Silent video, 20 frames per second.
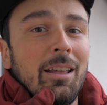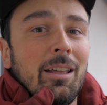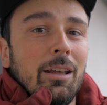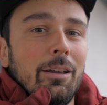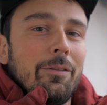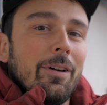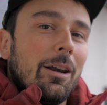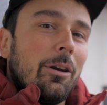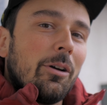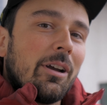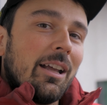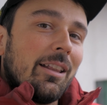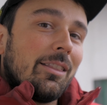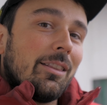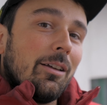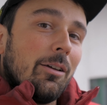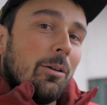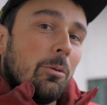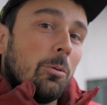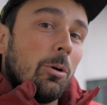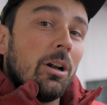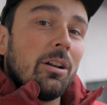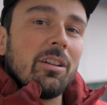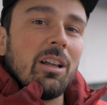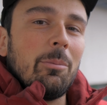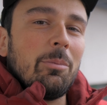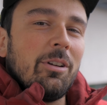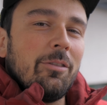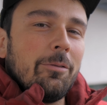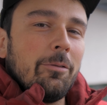If I look at the World
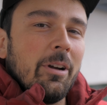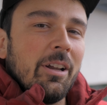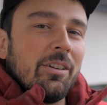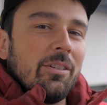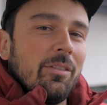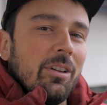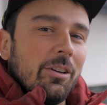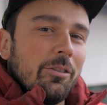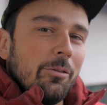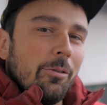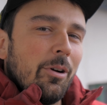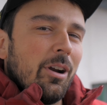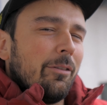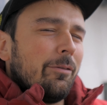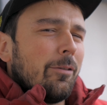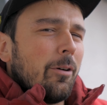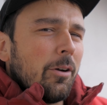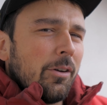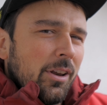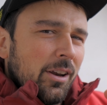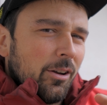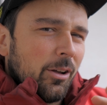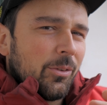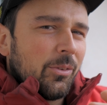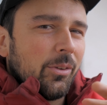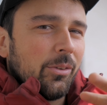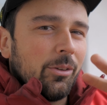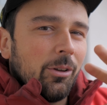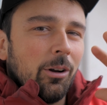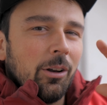Cup in Fuerteventura, 40
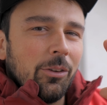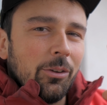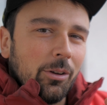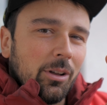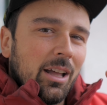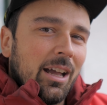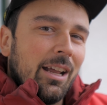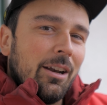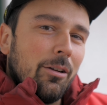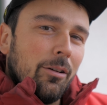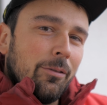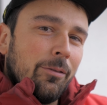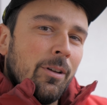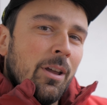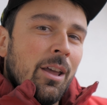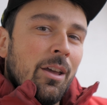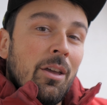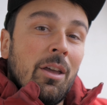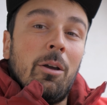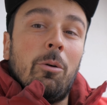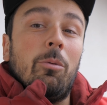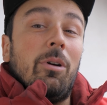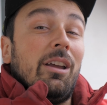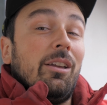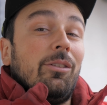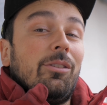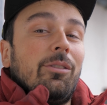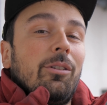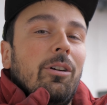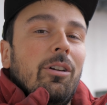knots is also kind of where
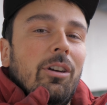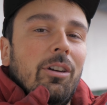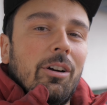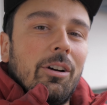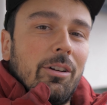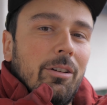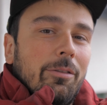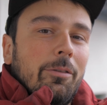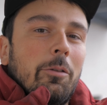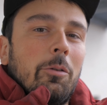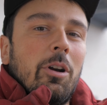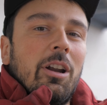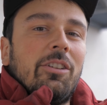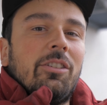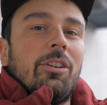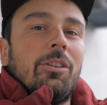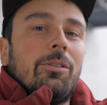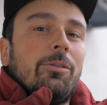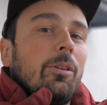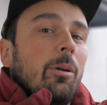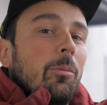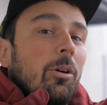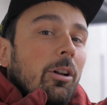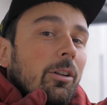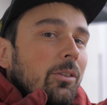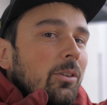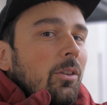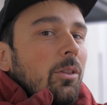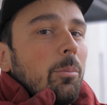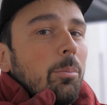you saw a lot of crashes from
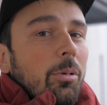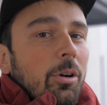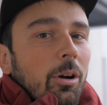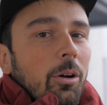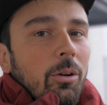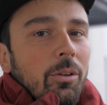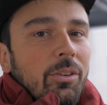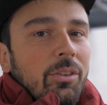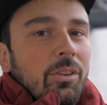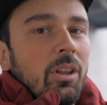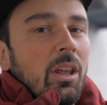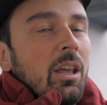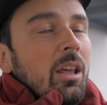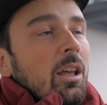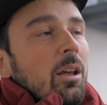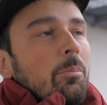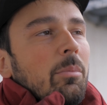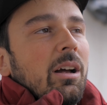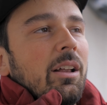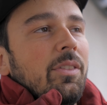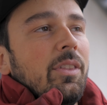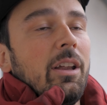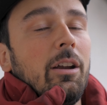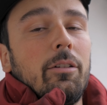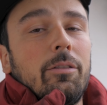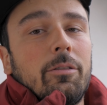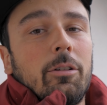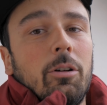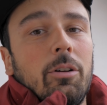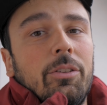also the pros, but they are
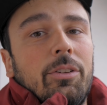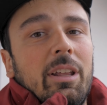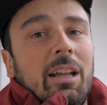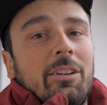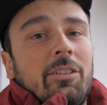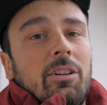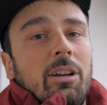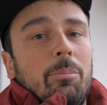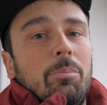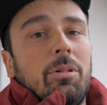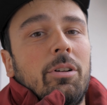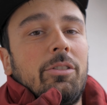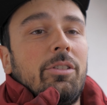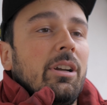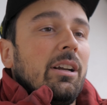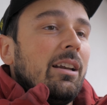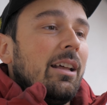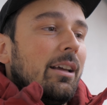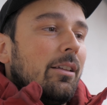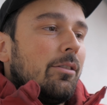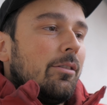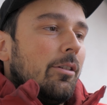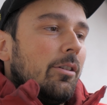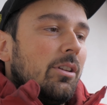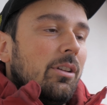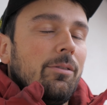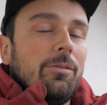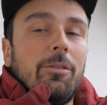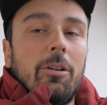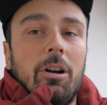of course actually pushing like
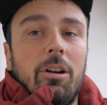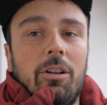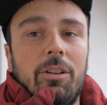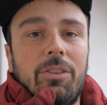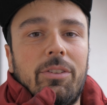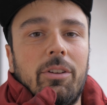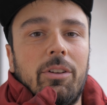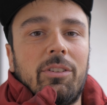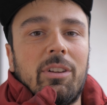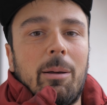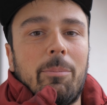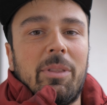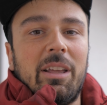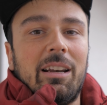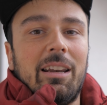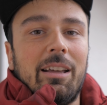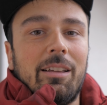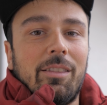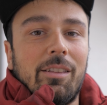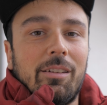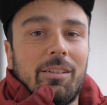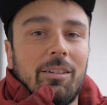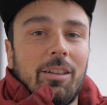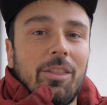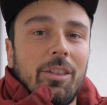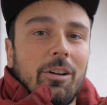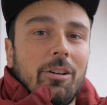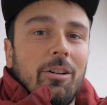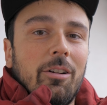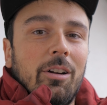34 knots or something like this on
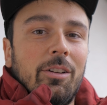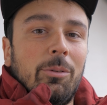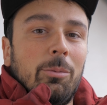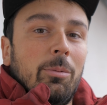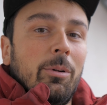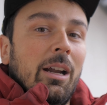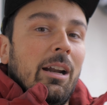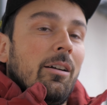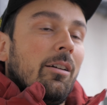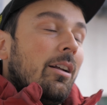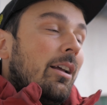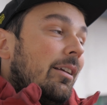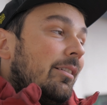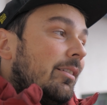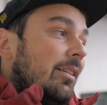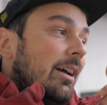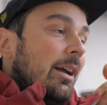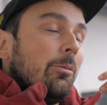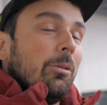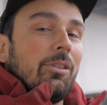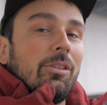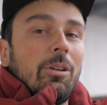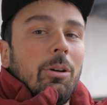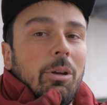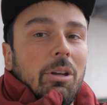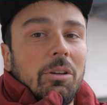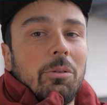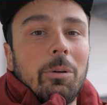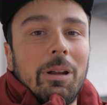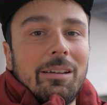the course, whereas I was
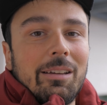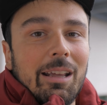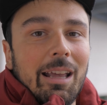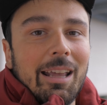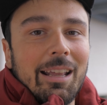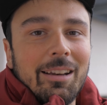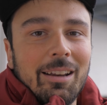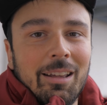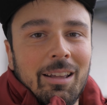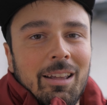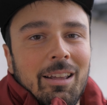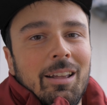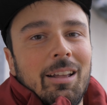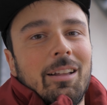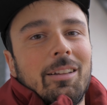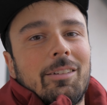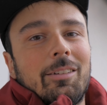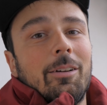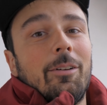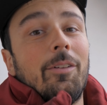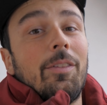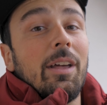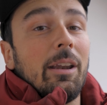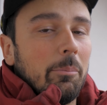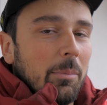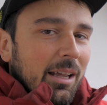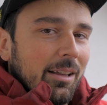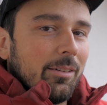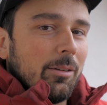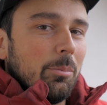going 28. So
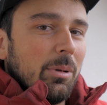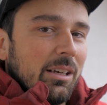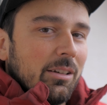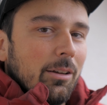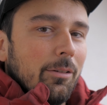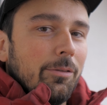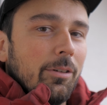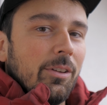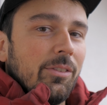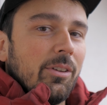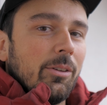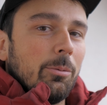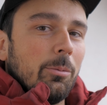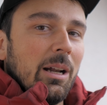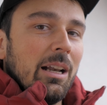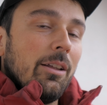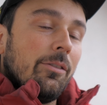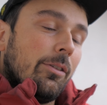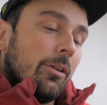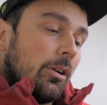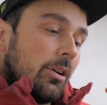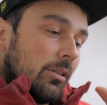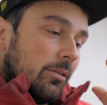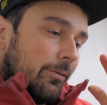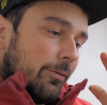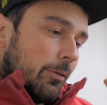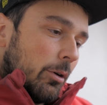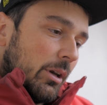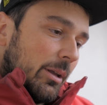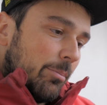that makes a big difference as well if you
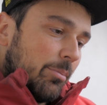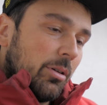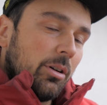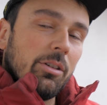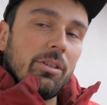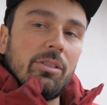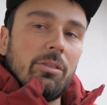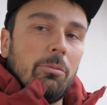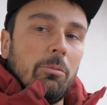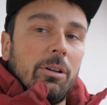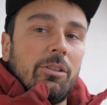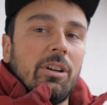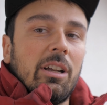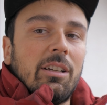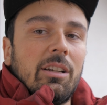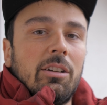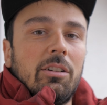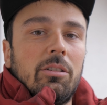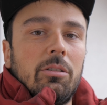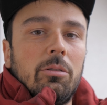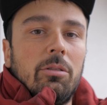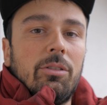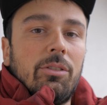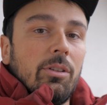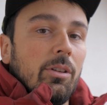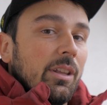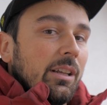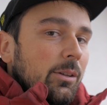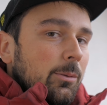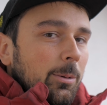fully push, which I didn't do,
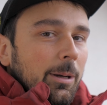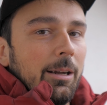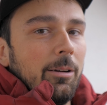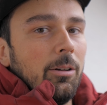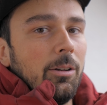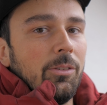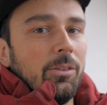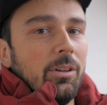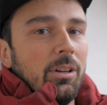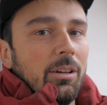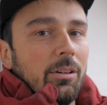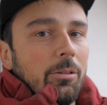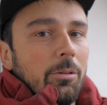so that's why I also didn't